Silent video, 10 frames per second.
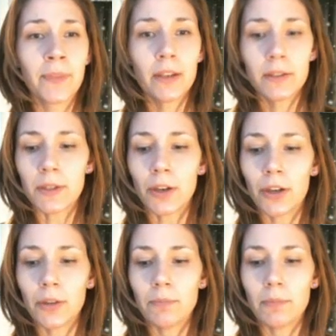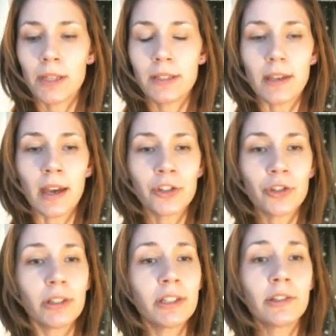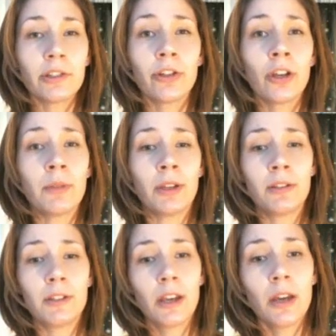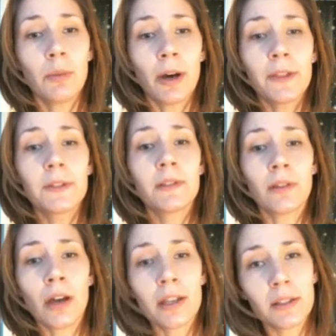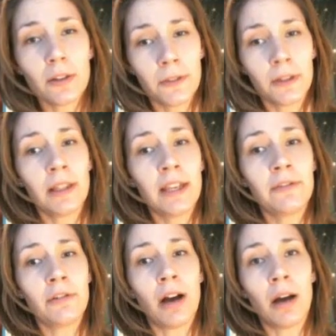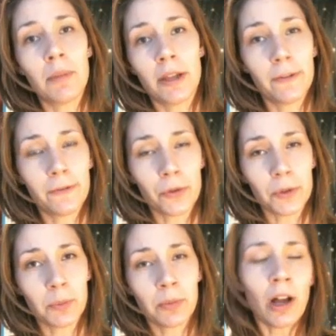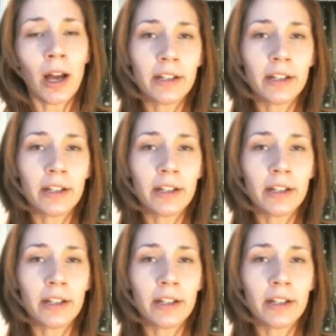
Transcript: So it's actually determined by the size of the lever arm and the force applied.